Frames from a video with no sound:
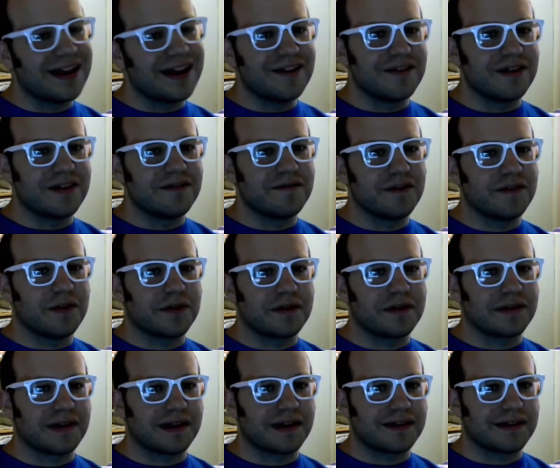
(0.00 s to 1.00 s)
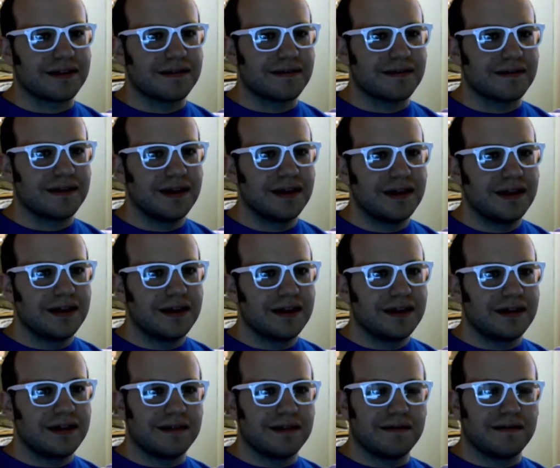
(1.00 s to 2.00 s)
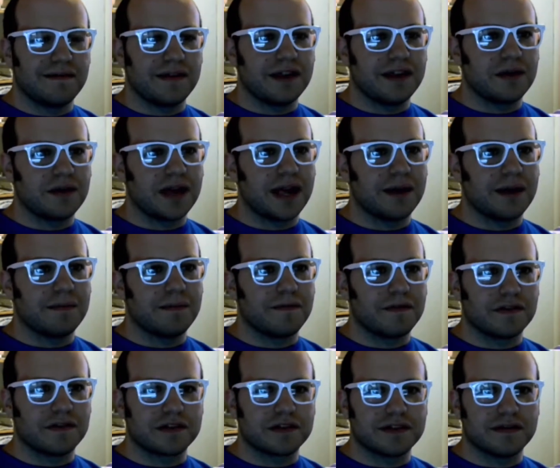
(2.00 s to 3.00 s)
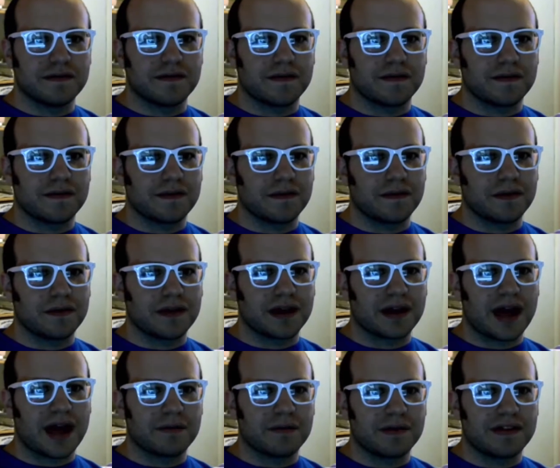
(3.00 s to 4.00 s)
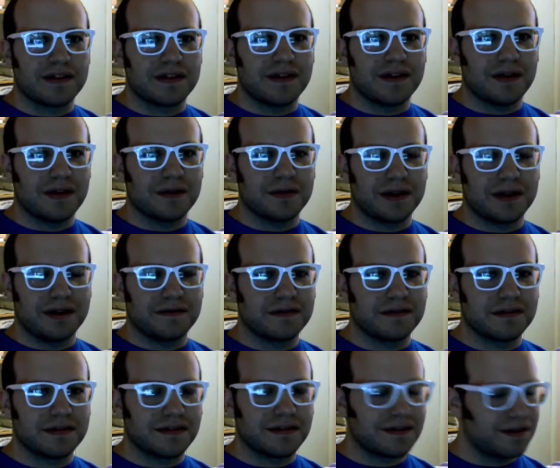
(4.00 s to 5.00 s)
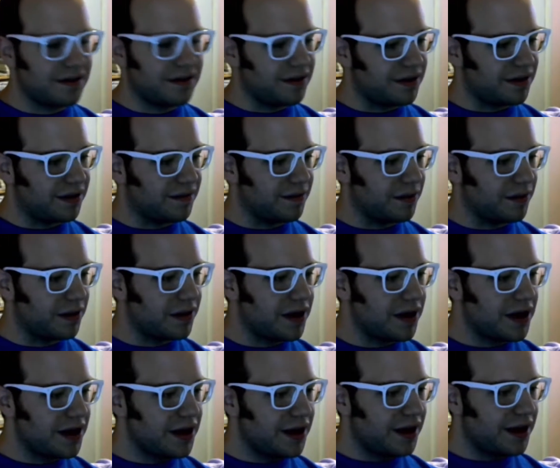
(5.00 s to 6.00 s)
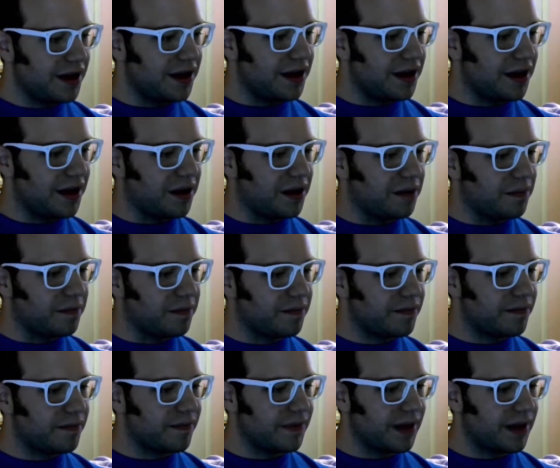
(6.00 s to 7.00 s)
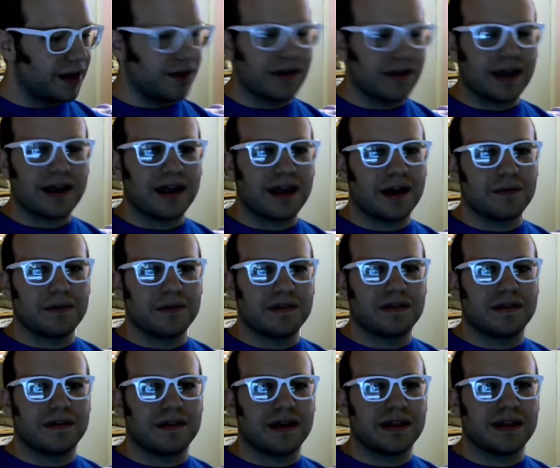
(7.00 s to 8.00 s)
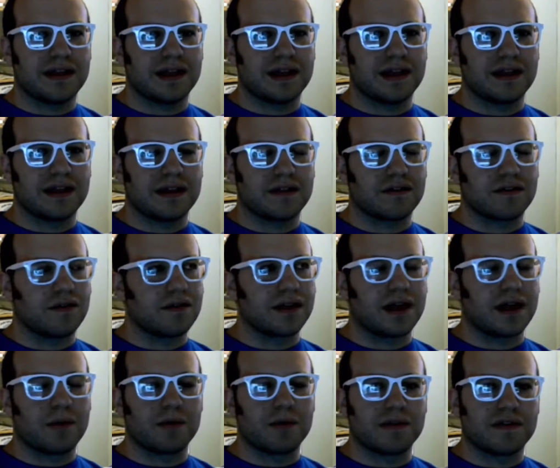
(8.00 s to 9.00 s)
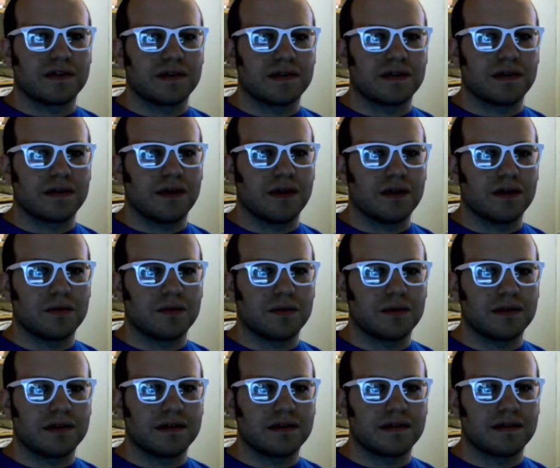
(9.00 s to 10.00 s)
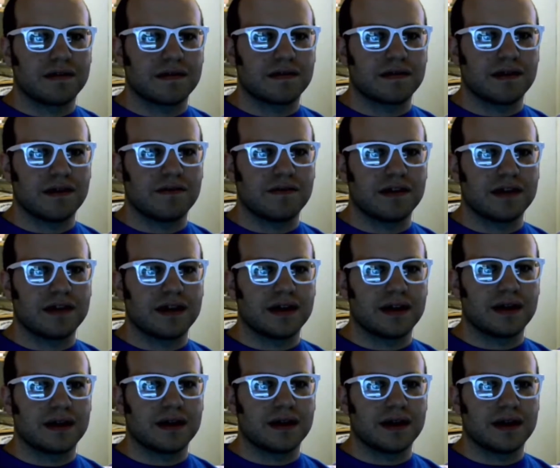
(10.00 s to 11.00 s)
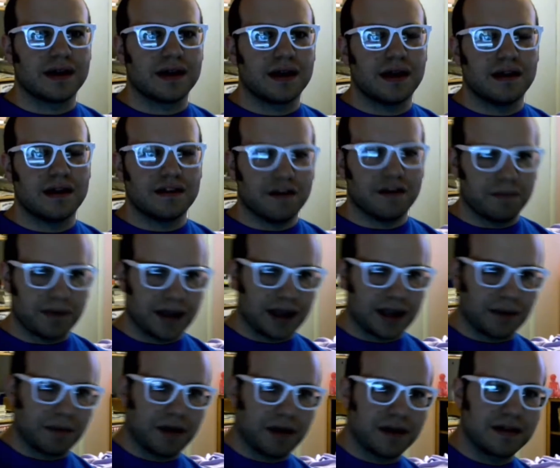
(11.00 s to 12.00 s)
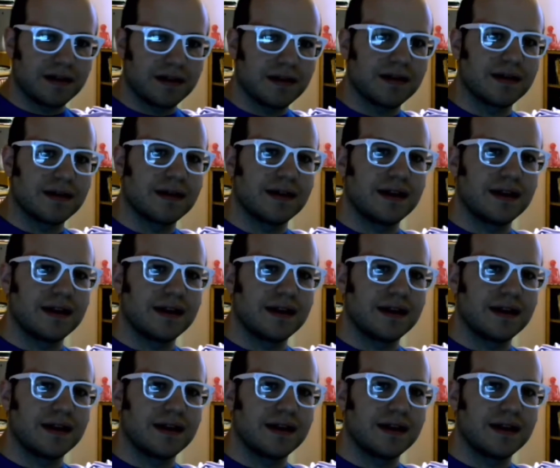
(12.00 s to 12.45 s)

invoke like the video game version of Godwin's Law or whatever it's called, where like Godwin's, I think it's called Godwin's Law, where it's everything ends up being compared to